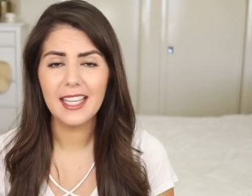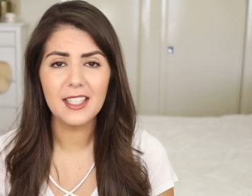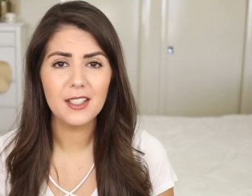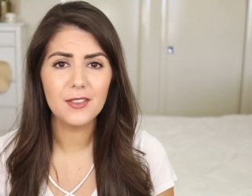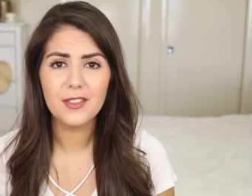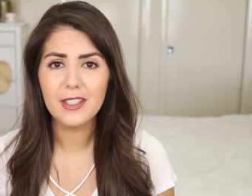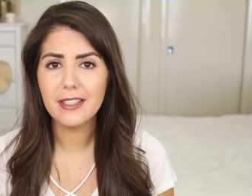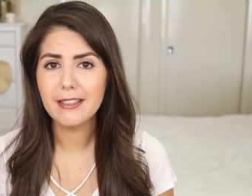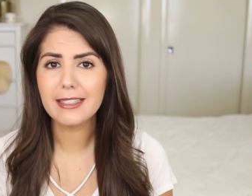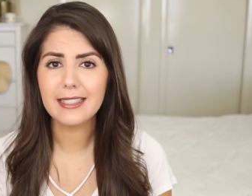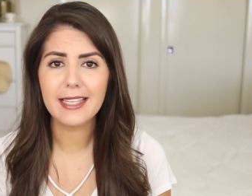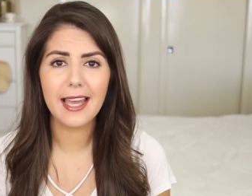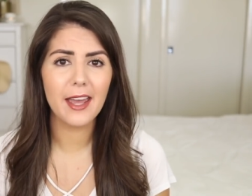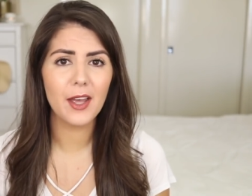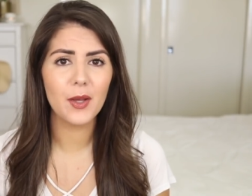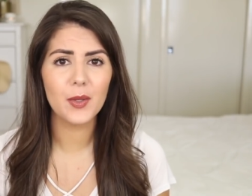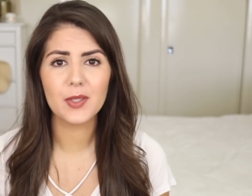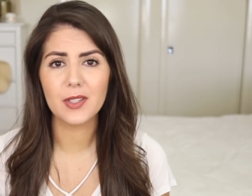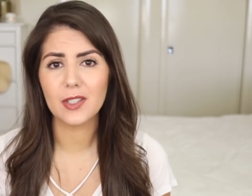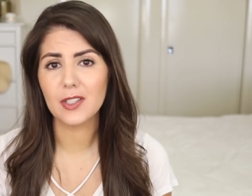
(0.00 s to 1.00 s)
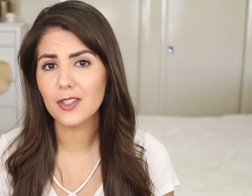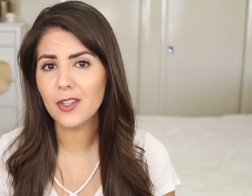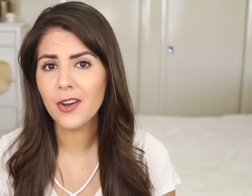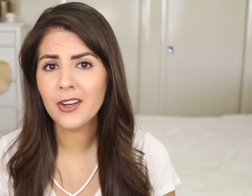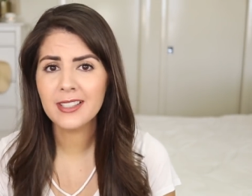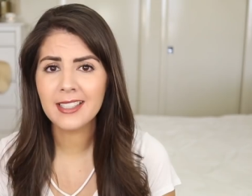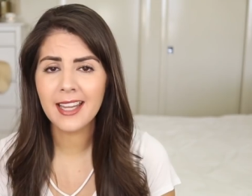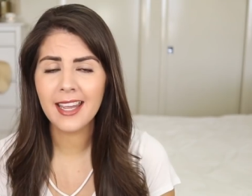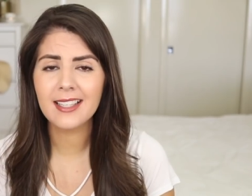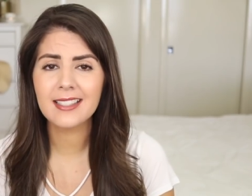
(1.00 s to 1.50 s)
end-of-year sales, the
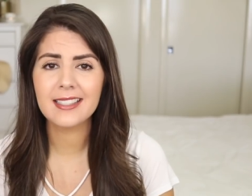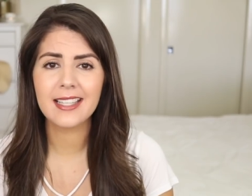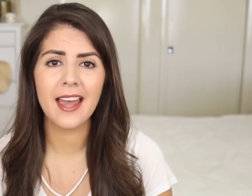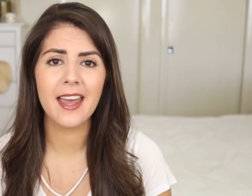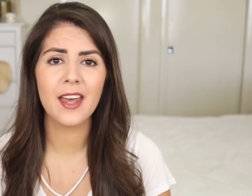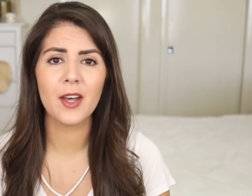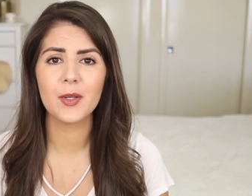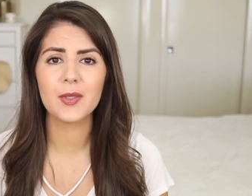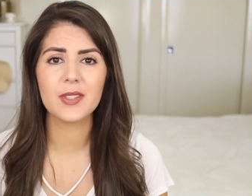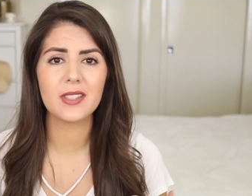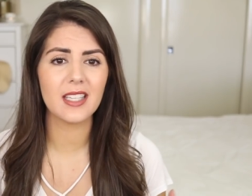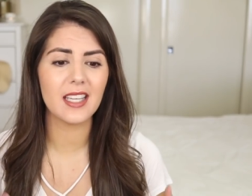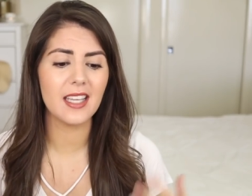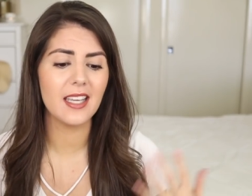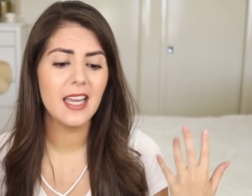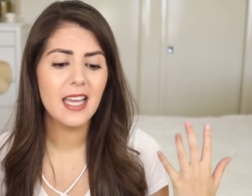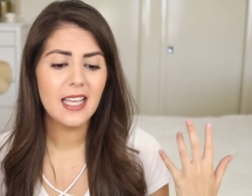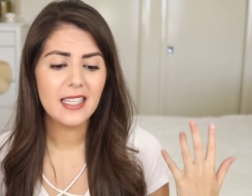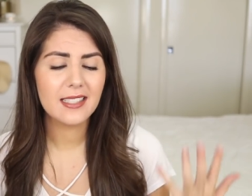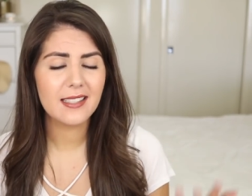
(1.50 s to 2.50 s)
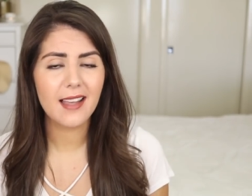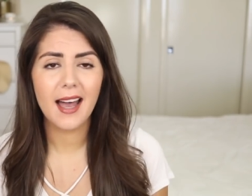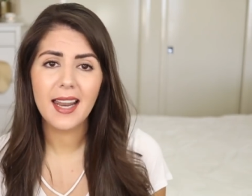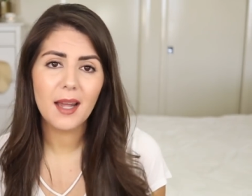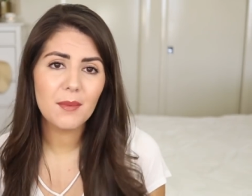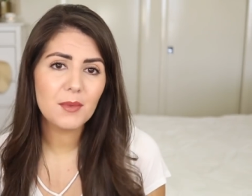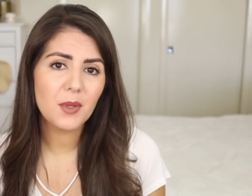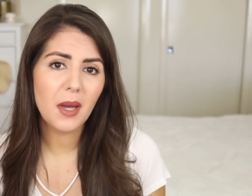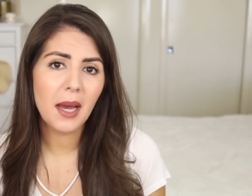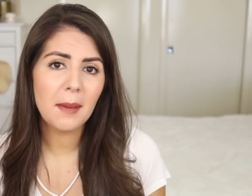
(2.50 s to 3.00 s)
stock take sales, the sign
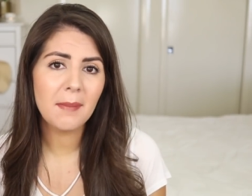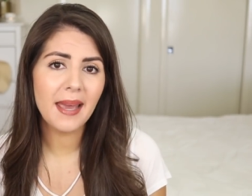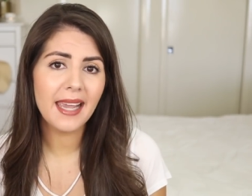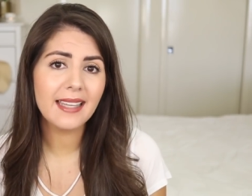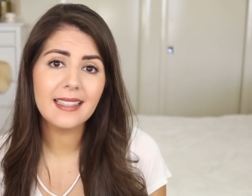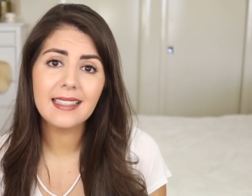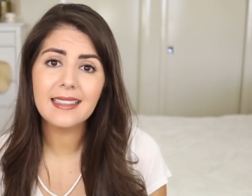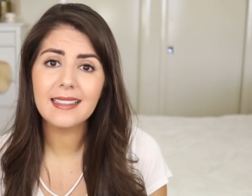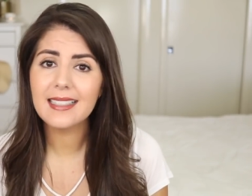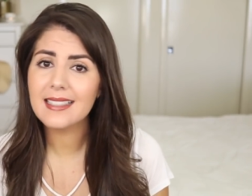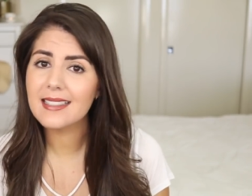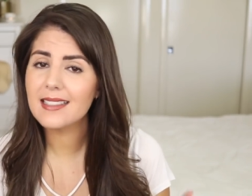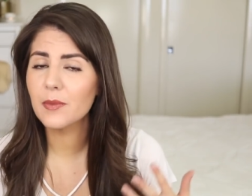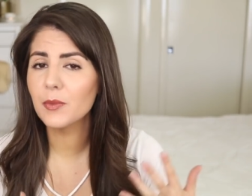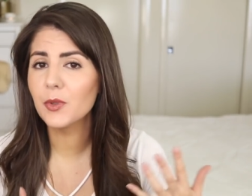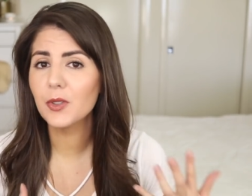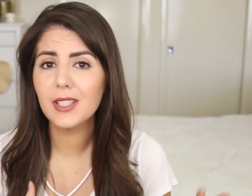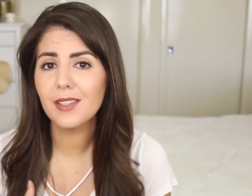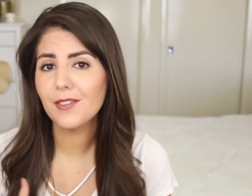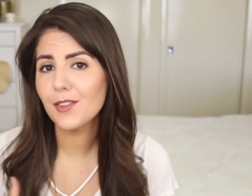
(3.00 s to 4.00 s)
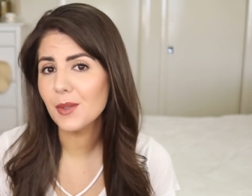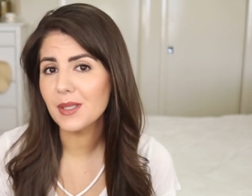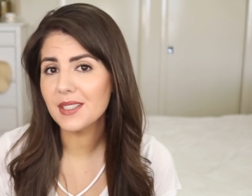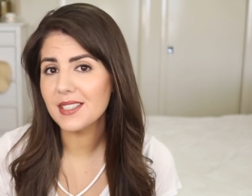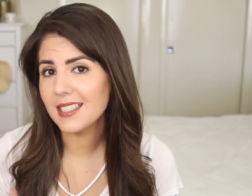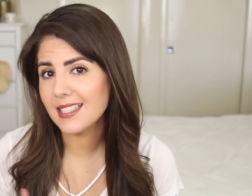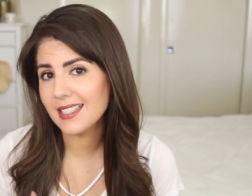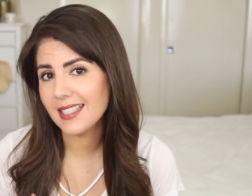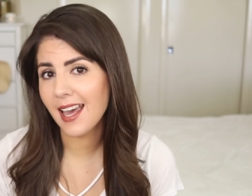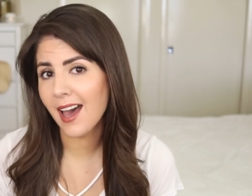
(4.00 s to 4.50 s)
up to our mailing list and we'll give you a
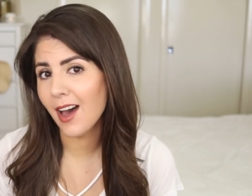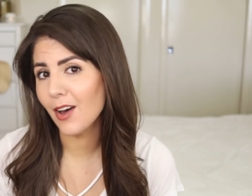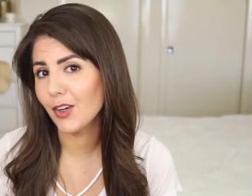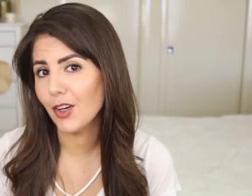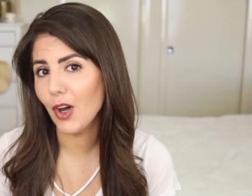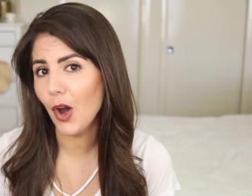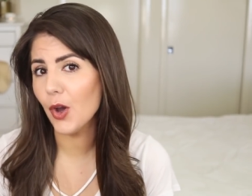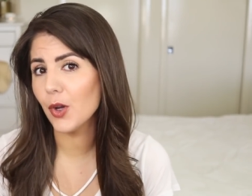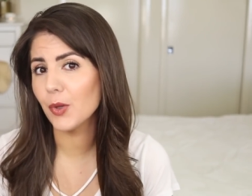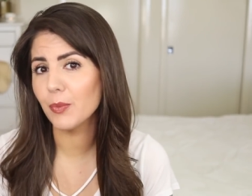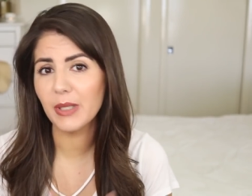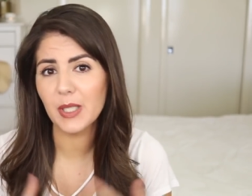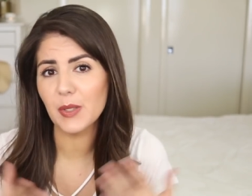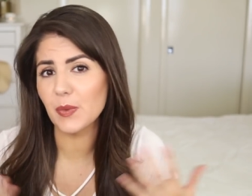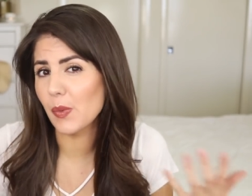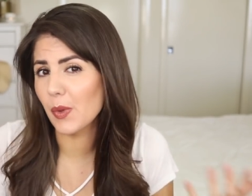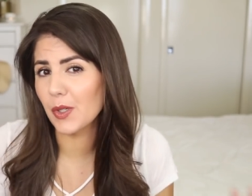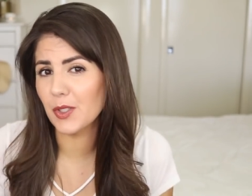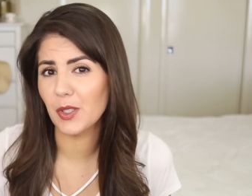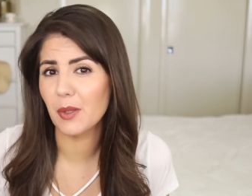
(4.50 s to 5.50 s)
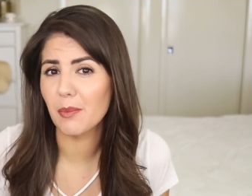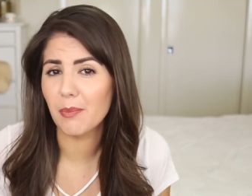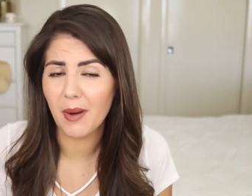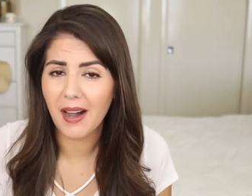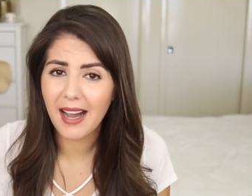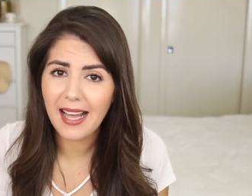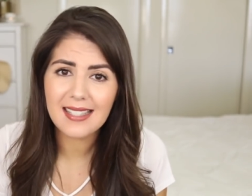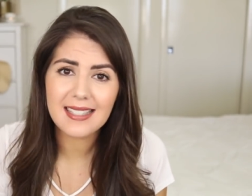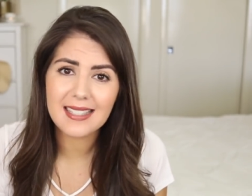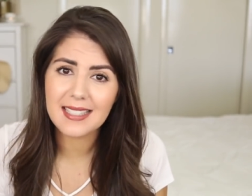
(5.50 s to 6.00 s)
discount code because we want you to
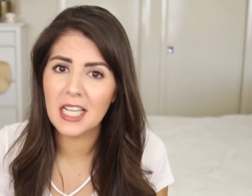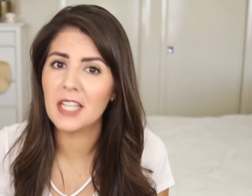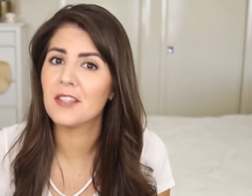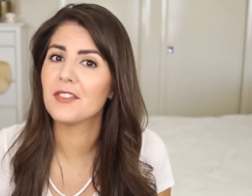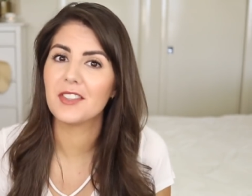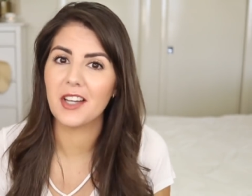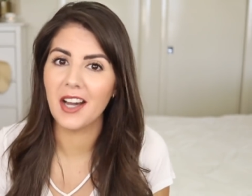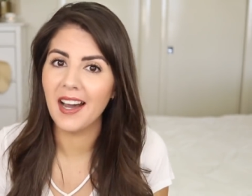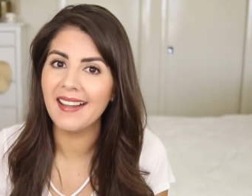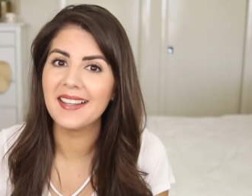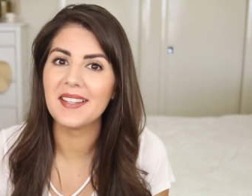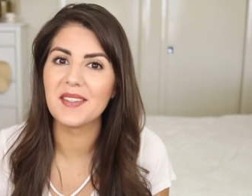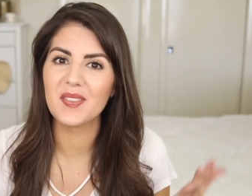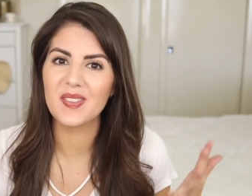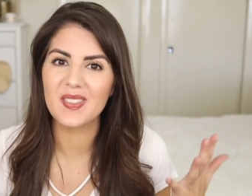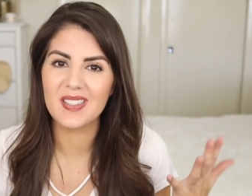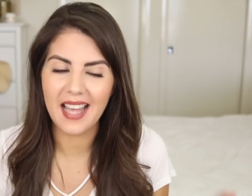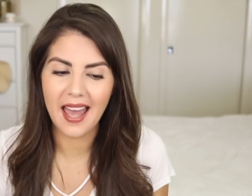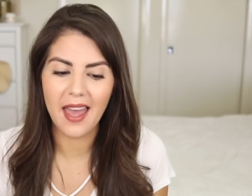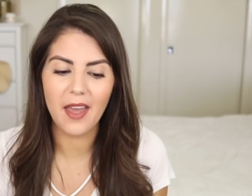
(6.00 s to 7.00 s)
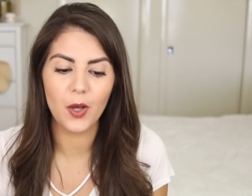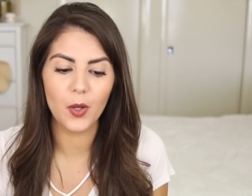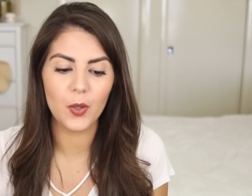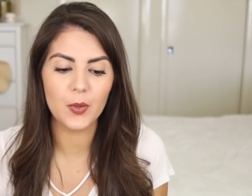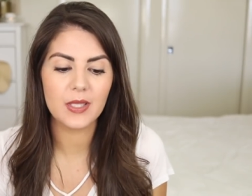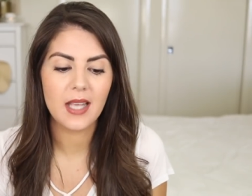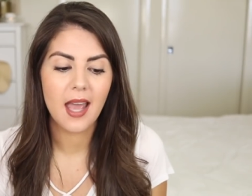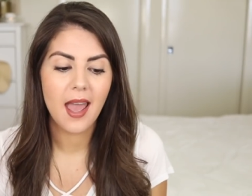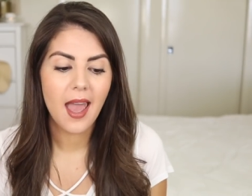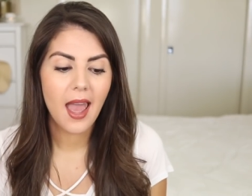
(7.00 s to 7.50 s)
buy stuff kind of
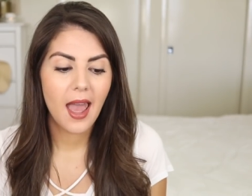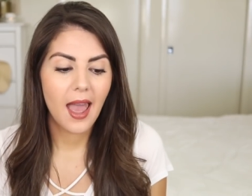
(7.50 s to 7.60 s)
sales.